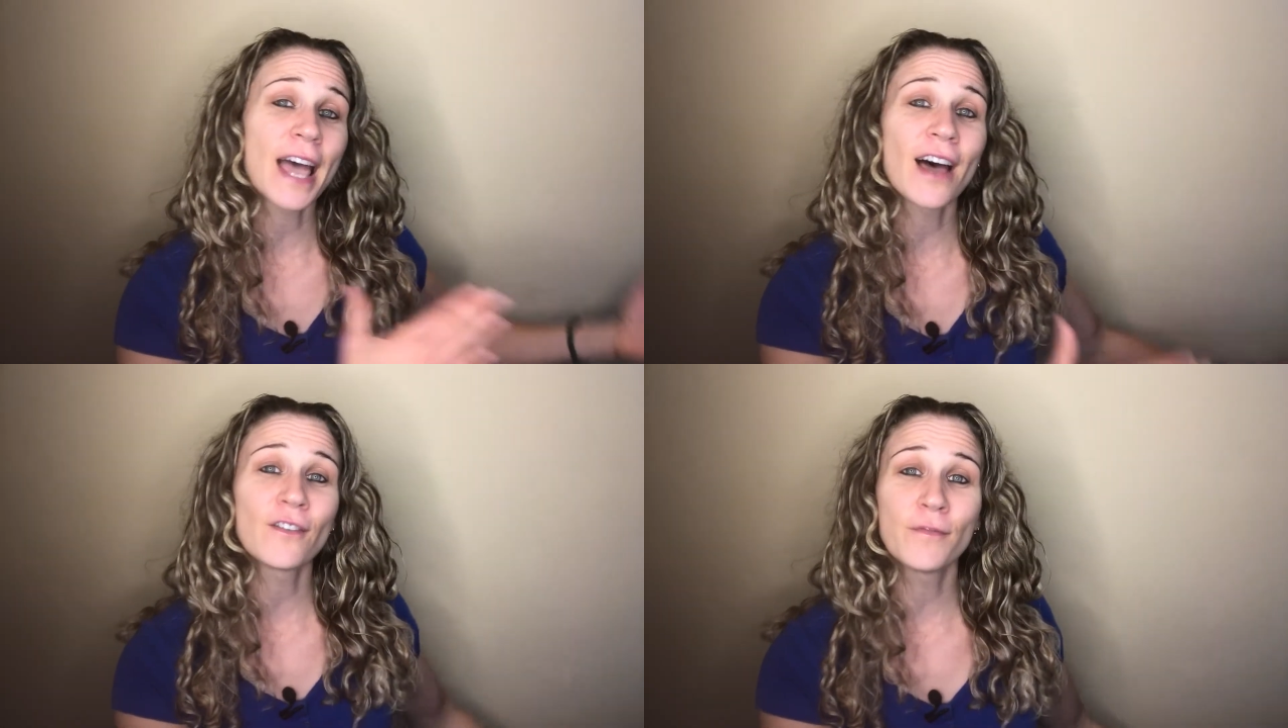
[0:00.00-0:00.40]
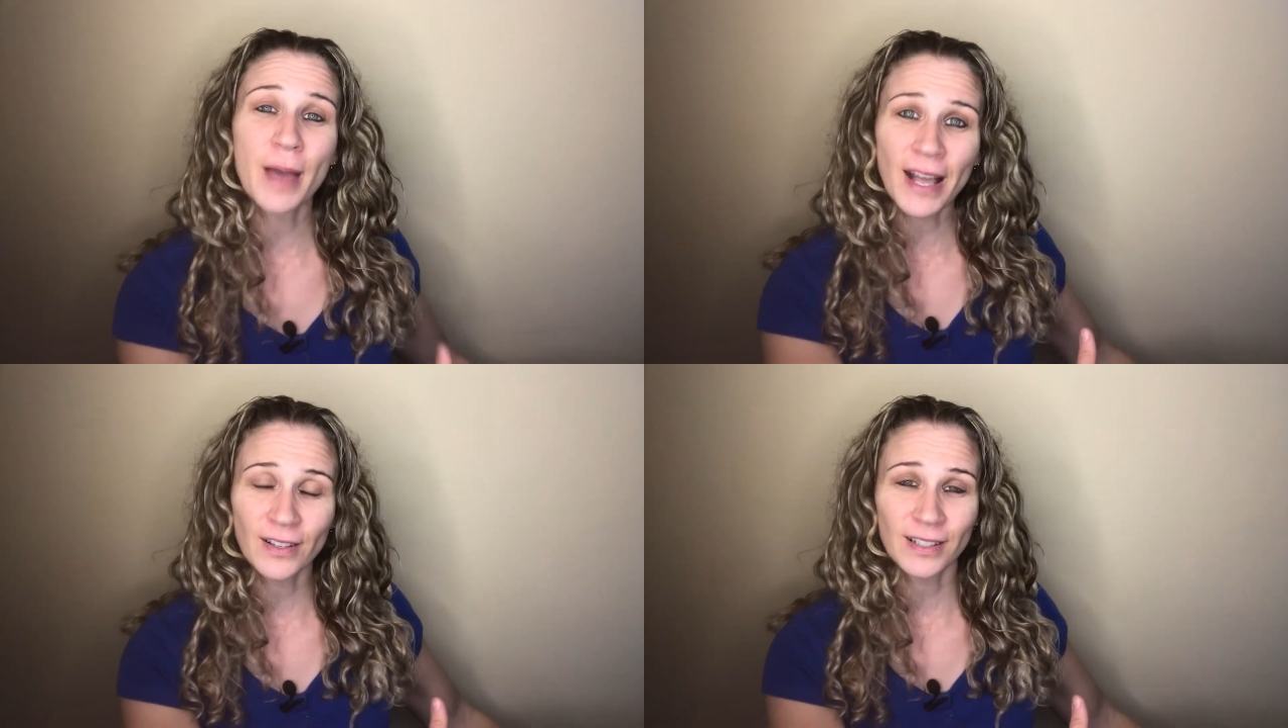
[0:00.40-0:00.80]
out of
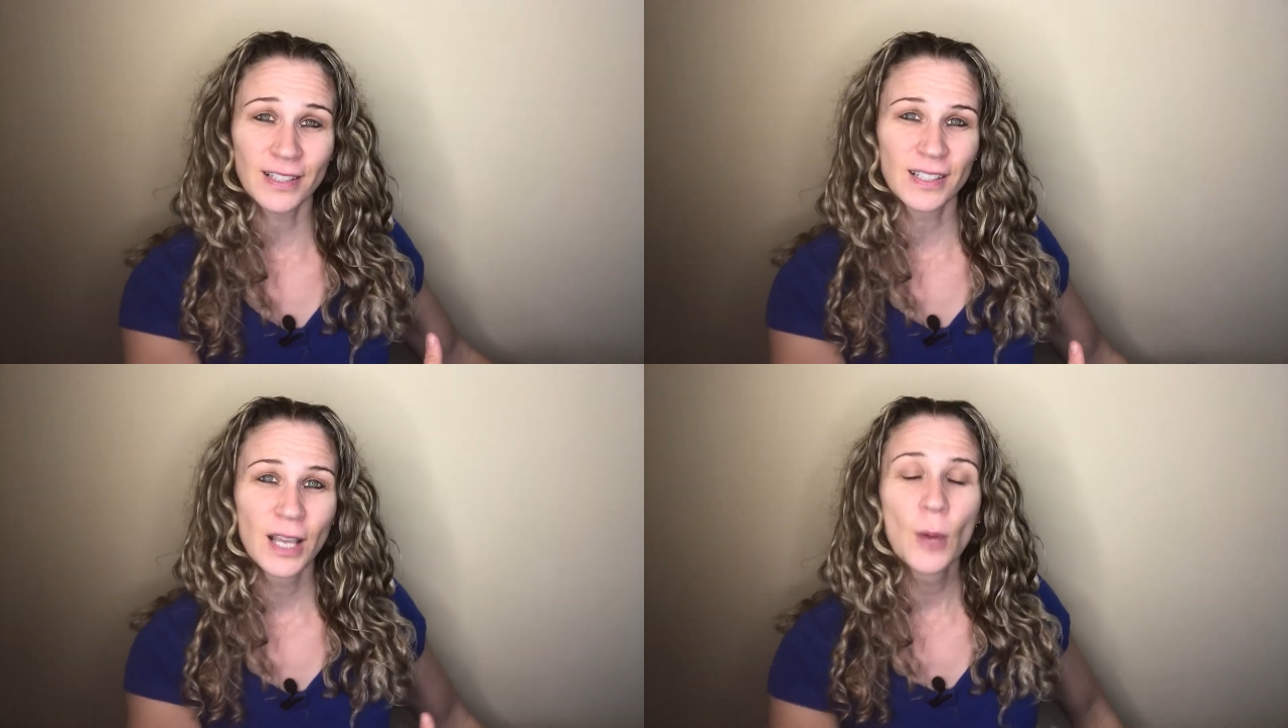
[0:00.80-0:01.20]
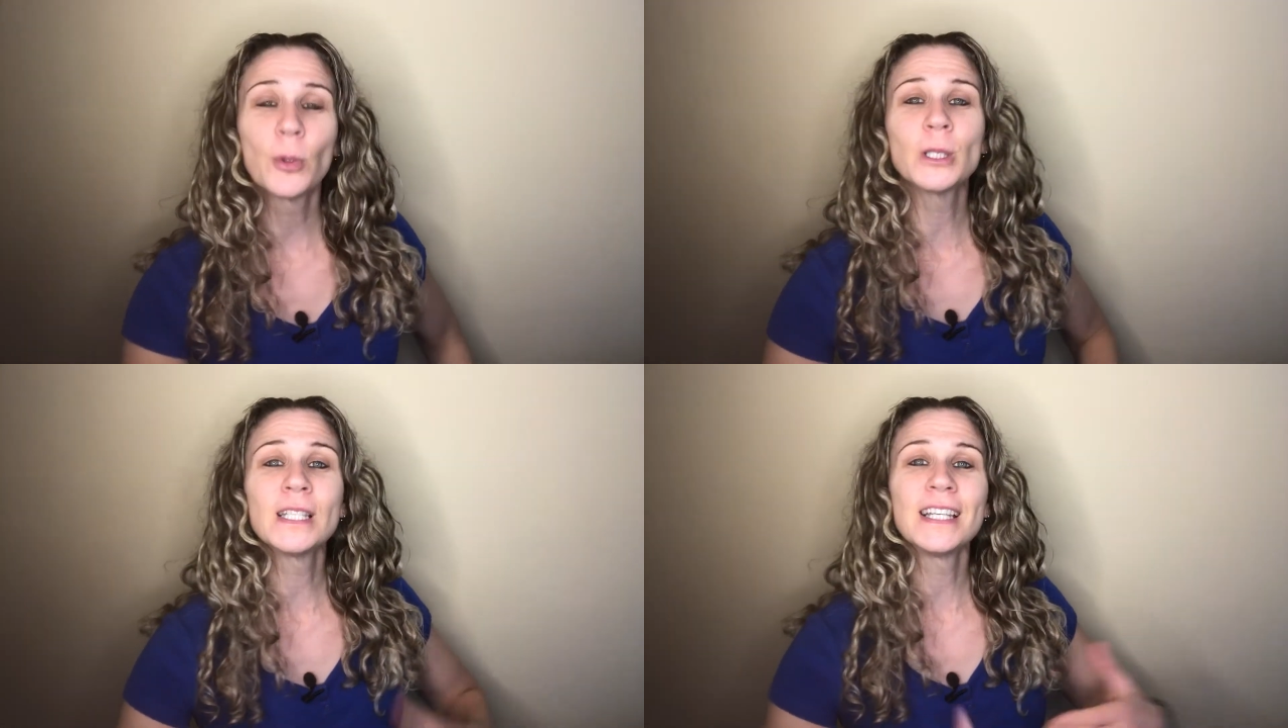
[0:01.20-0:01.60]
balance,
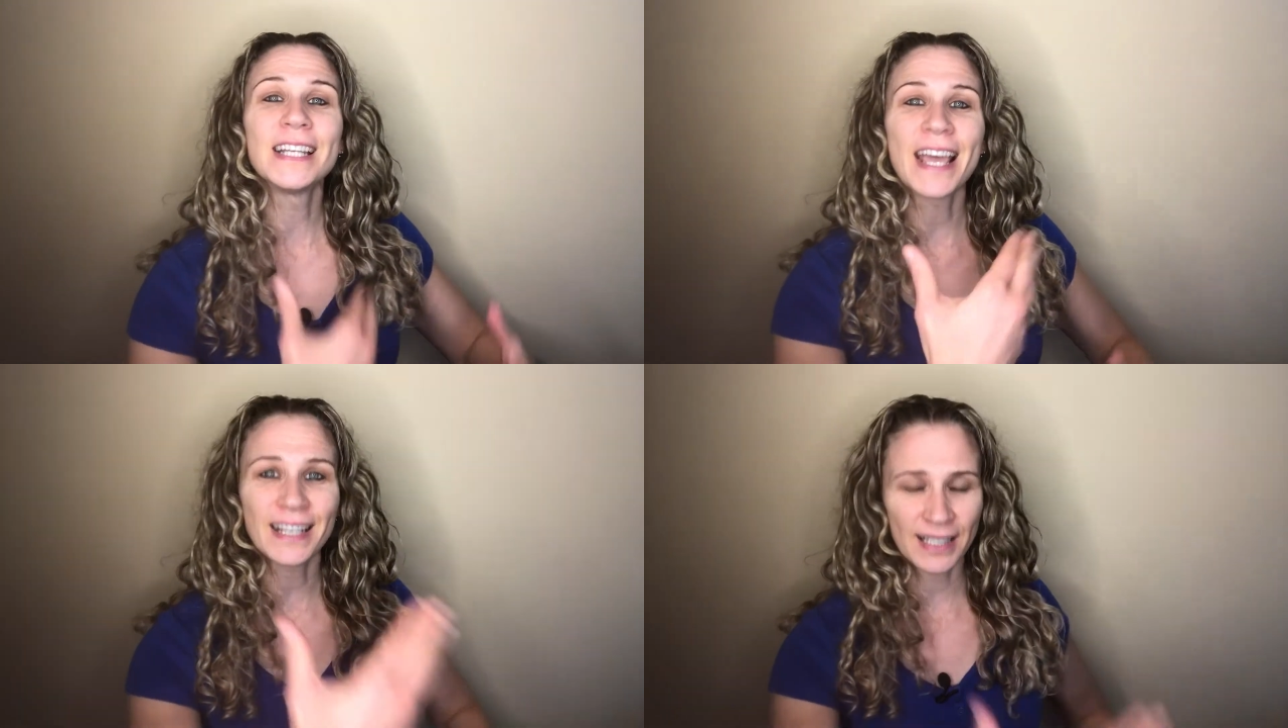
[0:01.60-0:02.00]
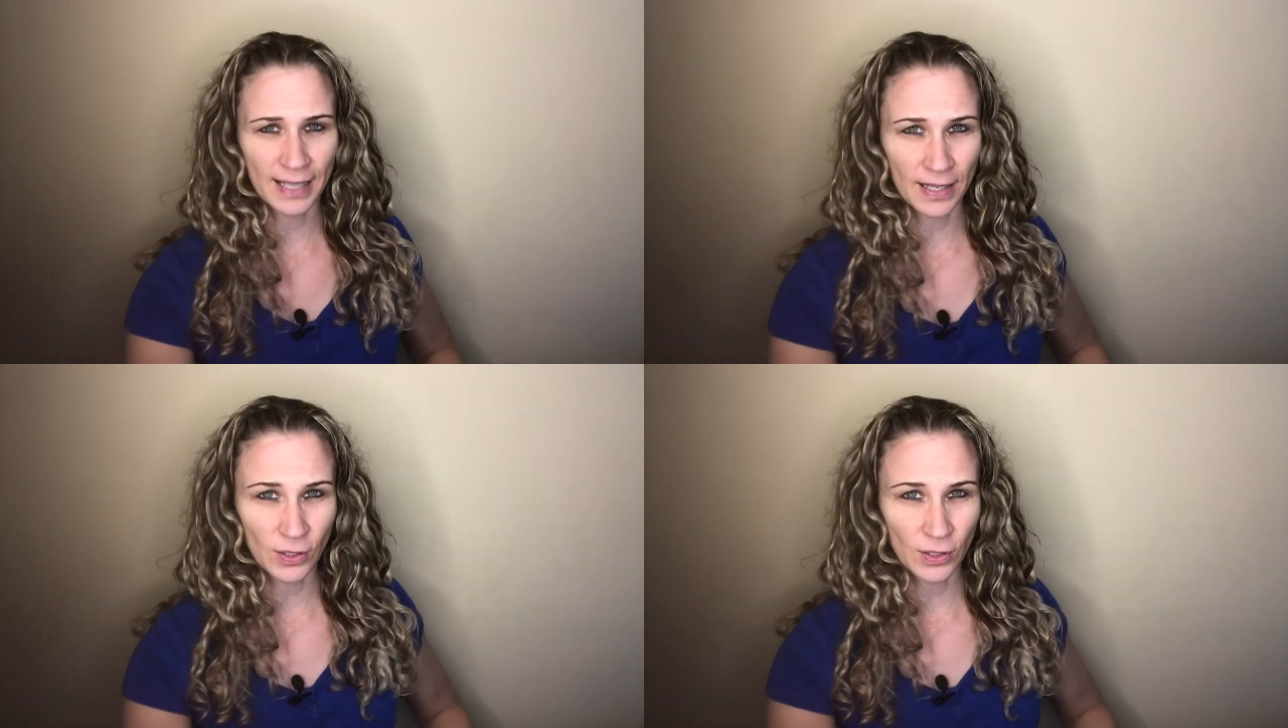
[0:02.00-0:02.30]
puts it in excess.